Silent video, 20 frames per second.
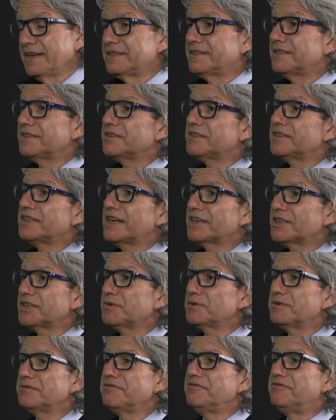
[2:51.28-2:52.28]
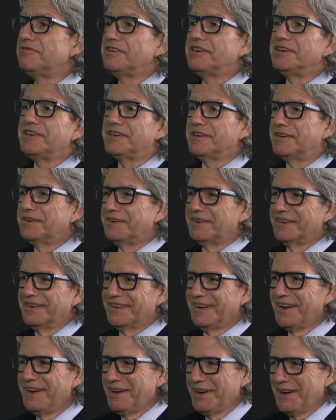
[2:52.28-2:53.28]
is that there's actual video
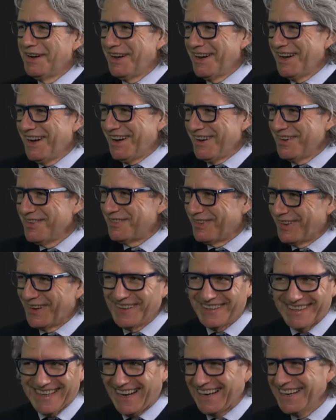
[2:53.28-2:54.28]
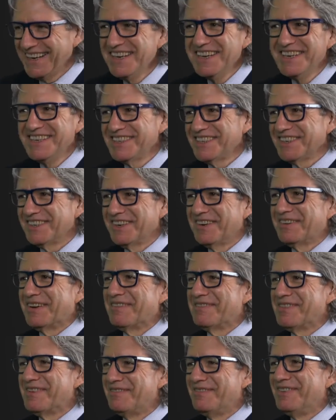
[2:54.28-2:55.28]
of all that. So we
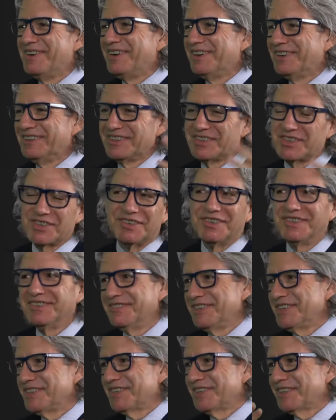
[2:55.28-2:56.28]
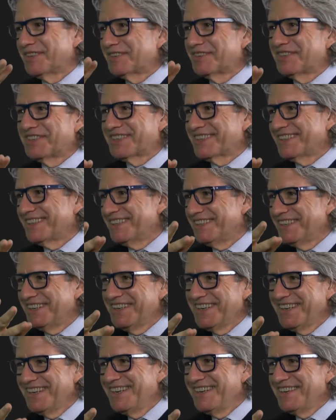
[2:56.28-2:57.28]
have the video of the children of Israel crossing the
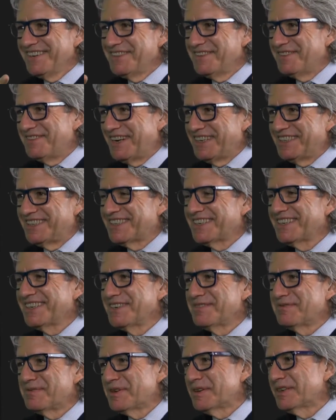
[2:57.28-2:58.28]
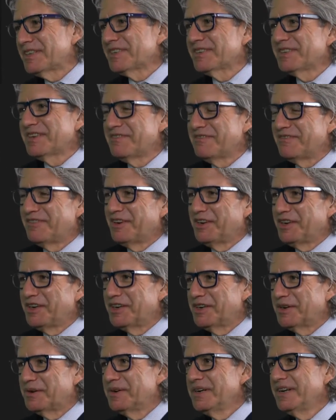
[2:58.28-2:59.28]
Red Sea, and we also have
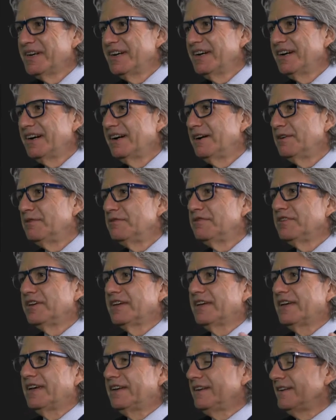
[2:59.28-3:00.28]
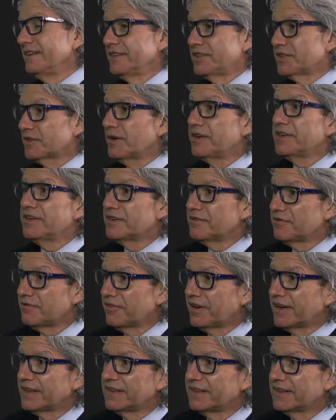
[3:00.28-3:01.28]
video of, and it's great, you can
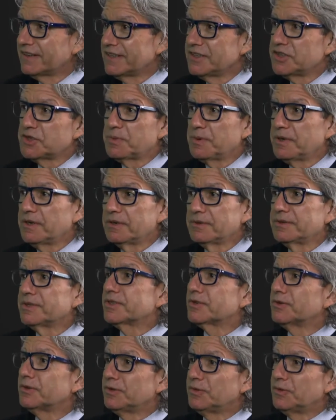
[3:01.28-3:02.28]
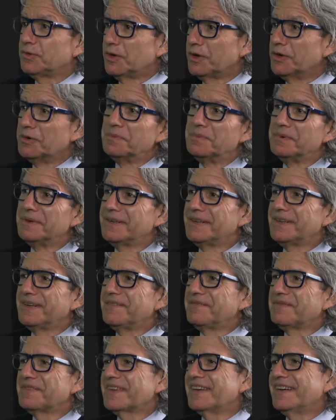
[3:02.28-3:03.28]
find it on HBO, it's called Rome.
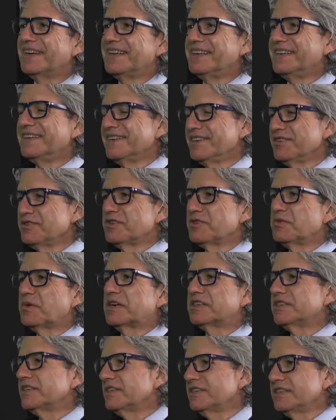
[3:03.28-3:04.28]
And you can watch,